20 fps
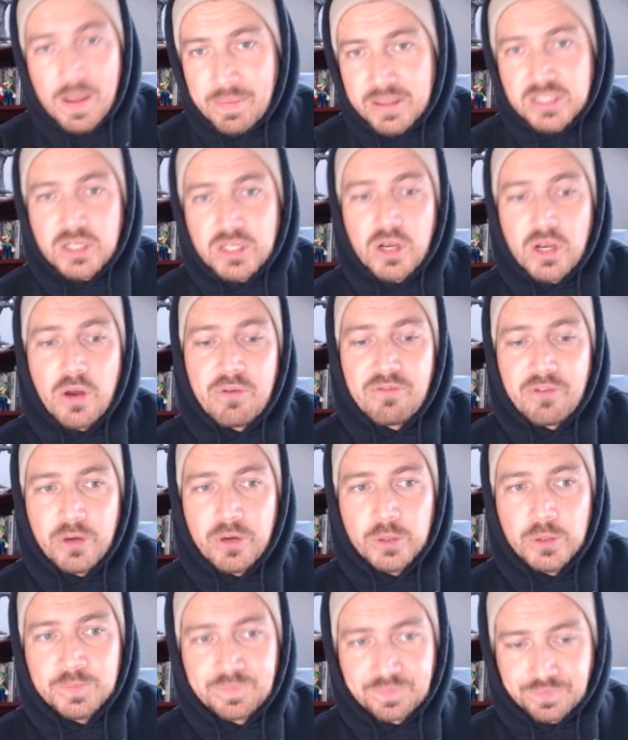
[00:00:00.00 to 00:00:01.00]
go through.
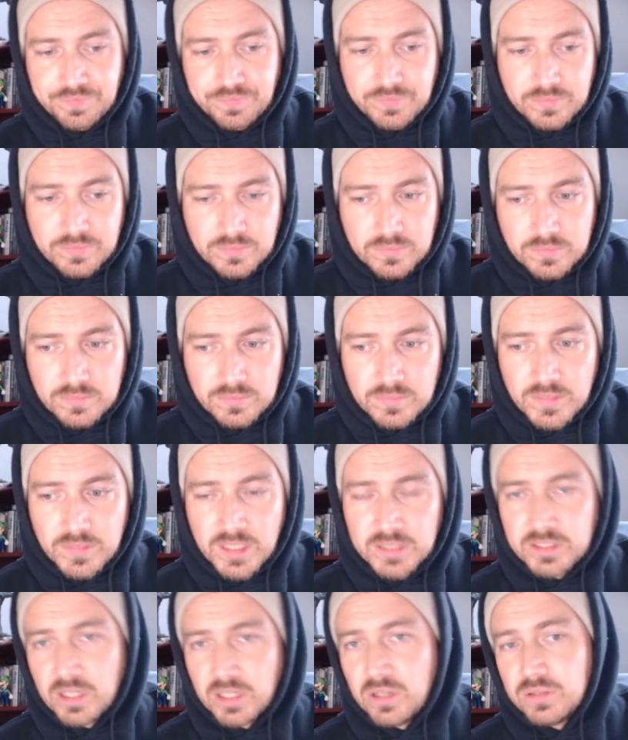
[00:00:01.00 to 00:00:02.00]

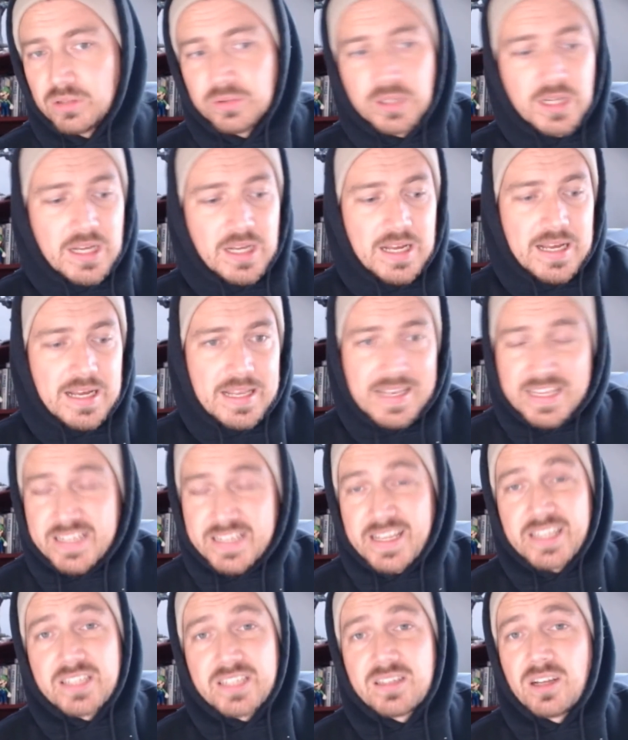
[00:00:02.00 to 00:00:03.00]
So let's
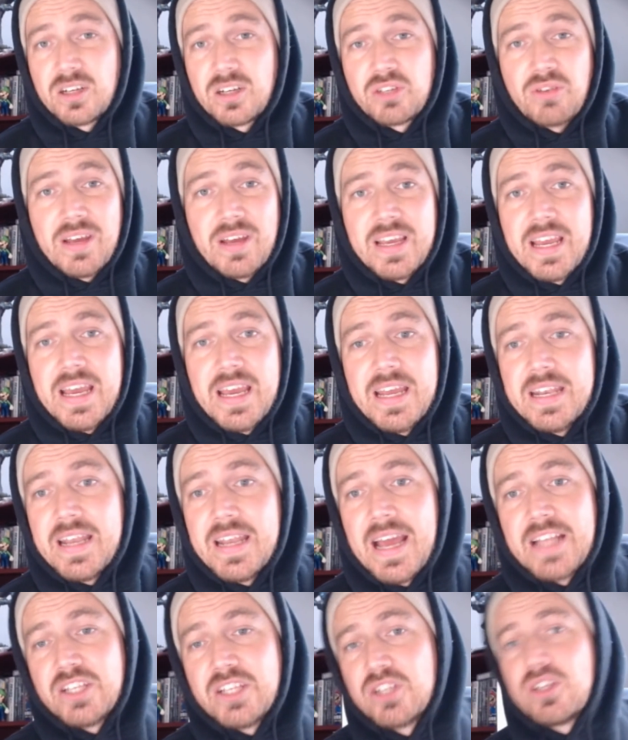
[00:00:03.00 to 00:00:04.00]
get stuck straight in
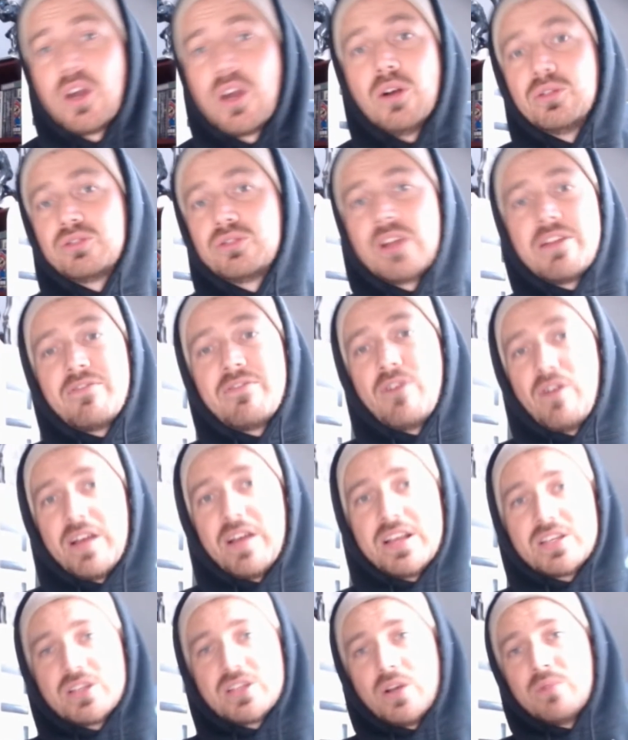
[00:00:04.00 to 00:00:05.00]
and just go straight for it.
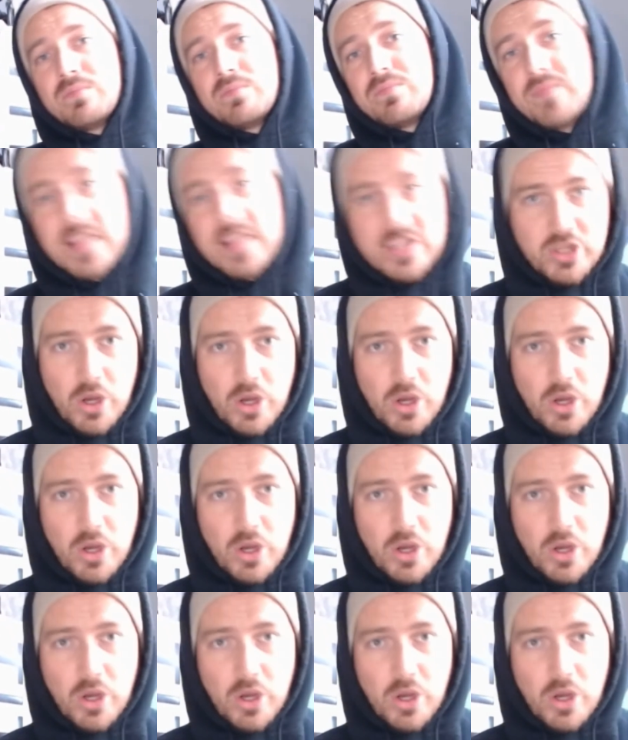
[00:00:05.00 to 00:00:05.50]
So let's go.